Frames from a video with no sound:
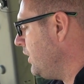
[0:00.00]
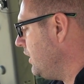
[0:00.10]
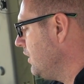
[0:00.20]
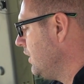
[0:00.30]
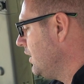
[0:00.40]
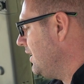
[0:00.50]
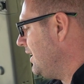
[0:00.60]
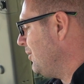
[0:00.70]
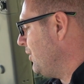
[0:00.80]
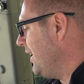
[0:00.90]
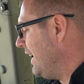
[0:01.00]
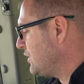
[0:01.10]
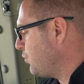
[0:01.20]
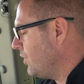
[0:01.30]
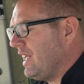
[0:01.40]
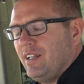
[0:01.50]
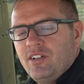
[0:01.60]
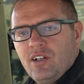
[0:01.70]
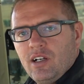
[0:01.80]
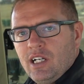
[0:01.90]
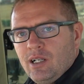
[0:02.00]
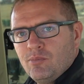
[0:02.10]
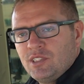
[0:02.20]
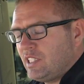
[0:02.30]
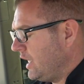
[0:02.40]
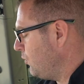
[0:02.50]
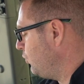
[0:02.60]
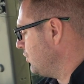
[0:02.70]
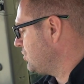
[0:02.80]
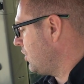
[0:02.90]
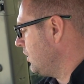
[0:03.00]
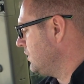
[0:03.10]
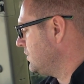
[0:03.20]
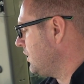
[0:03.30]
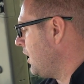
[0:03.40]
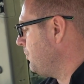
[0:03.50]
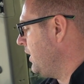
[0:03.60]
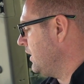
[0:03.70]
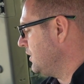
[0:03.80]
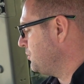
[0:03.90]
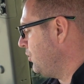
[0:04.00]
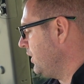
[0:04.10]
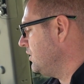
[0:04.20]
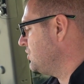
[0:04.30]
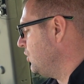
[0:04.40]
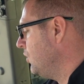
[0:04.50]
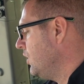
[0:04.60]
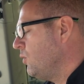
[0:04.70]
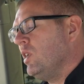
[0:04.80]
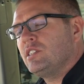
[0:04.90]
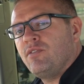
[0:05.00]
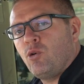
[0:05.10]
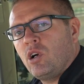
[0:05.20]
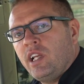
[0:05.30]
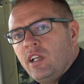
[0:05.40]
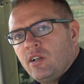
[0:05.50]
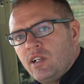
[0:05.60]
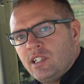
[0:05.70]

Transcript: point, um, and that's where that um, setting will start and stop at this point. So was it 40?